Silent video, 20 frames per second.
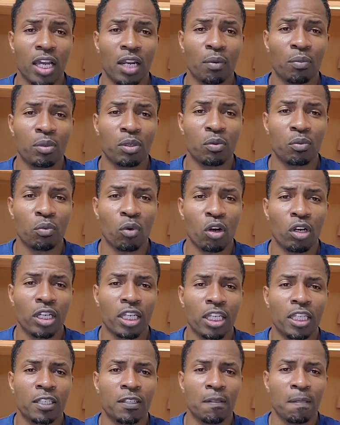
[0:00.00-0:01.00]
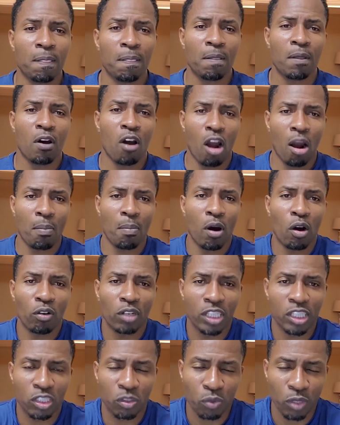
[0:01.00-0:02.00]
to be working
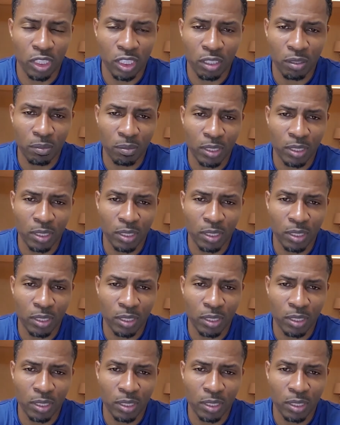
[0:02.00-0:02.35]
harmonious with them,